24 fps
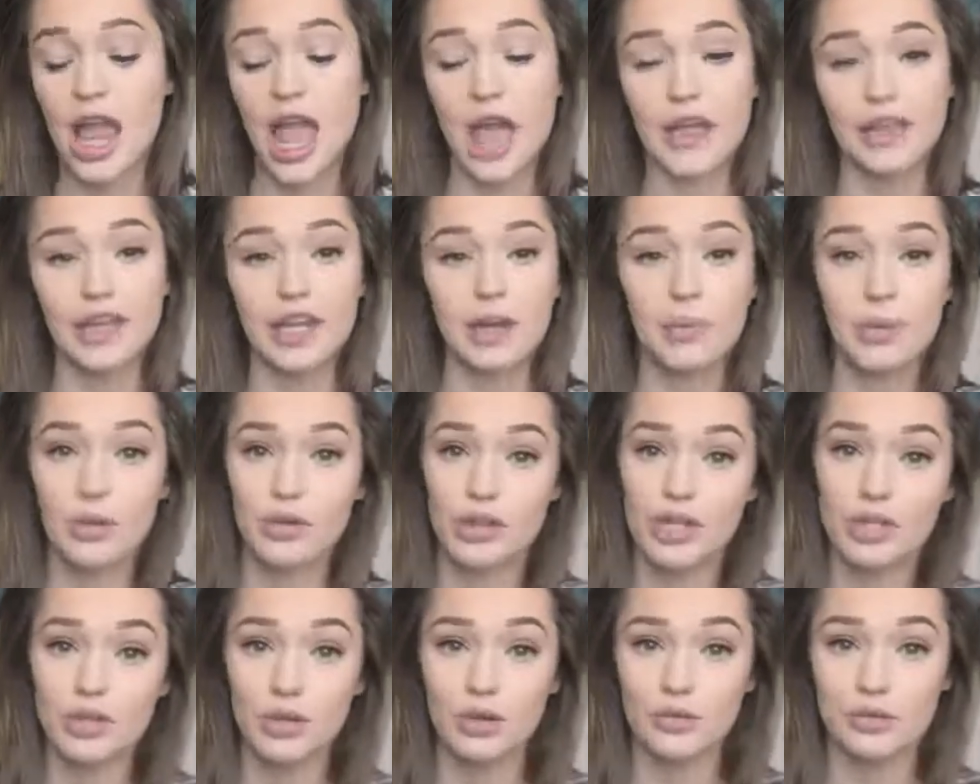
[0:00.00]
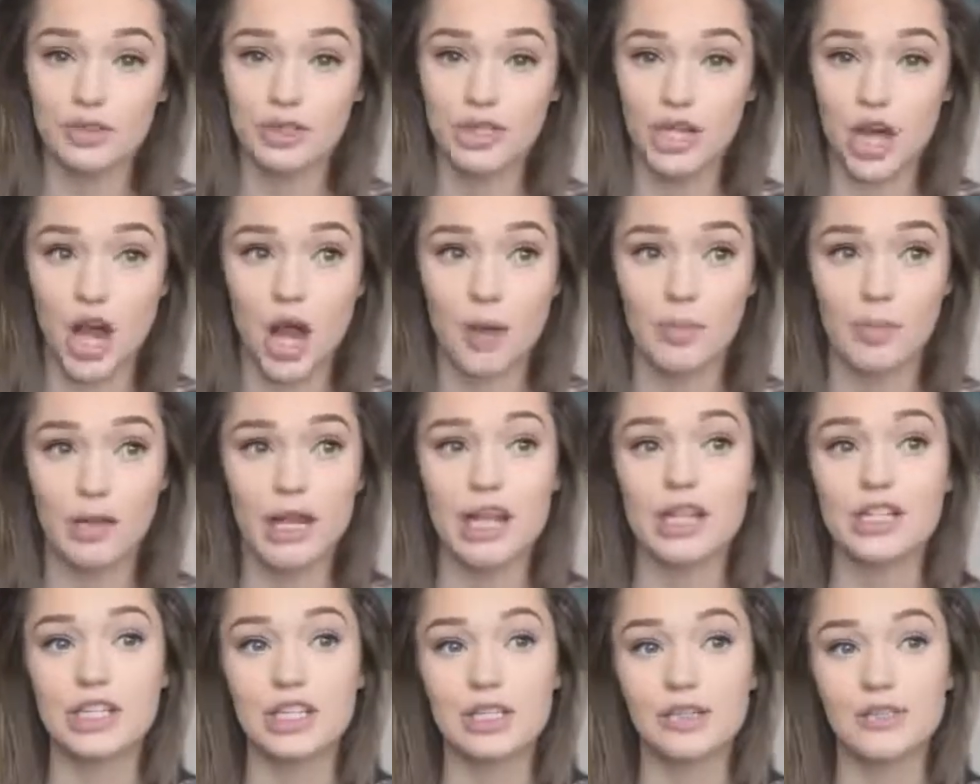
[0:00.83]
and then I put this over top, and
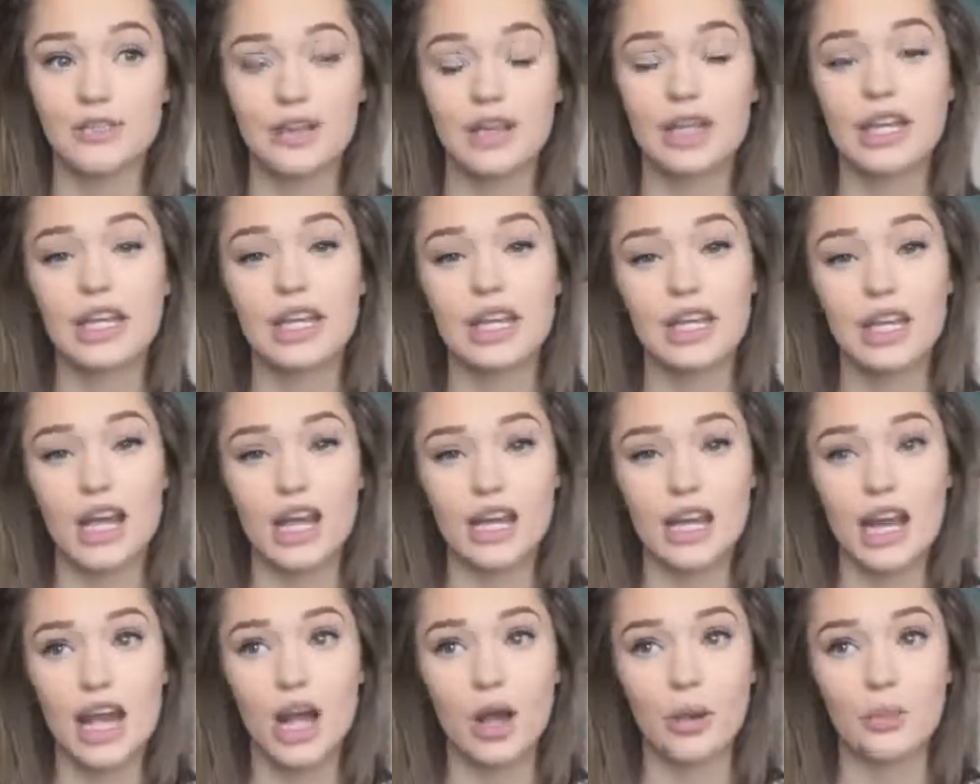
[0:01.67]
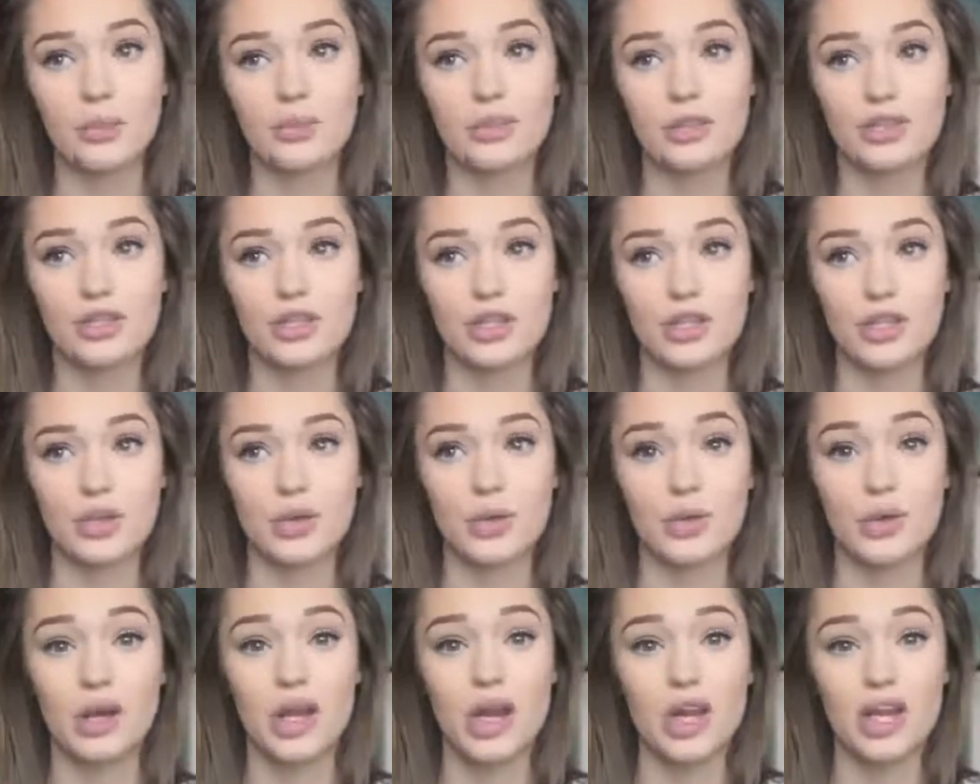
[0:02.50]
I just feel like it kind of helps
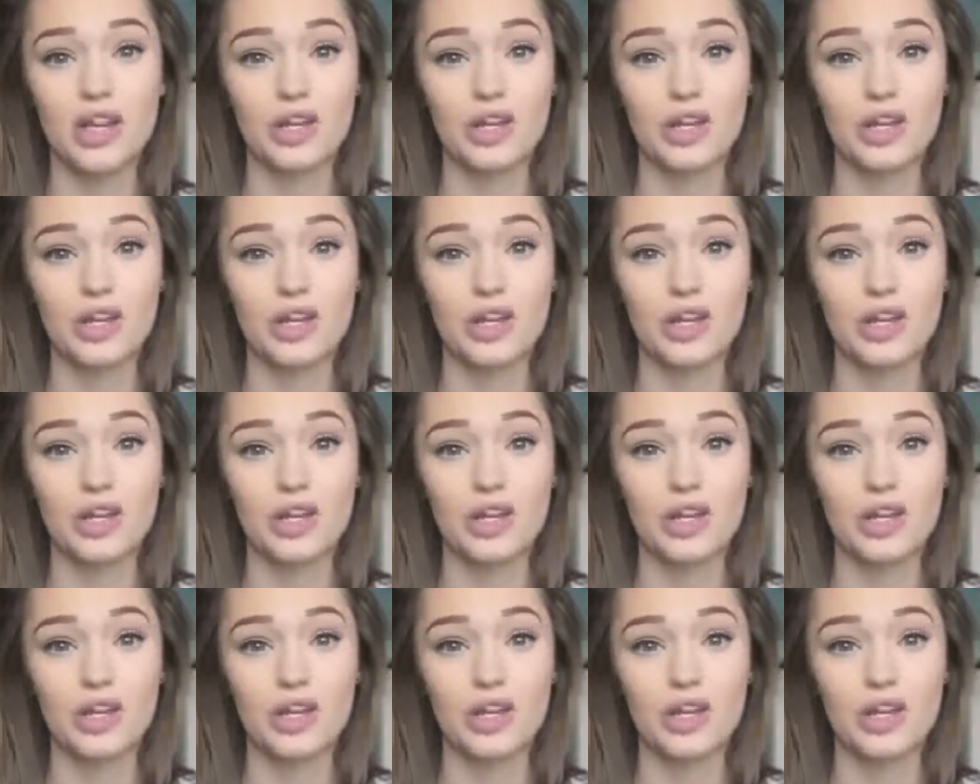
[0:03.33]
to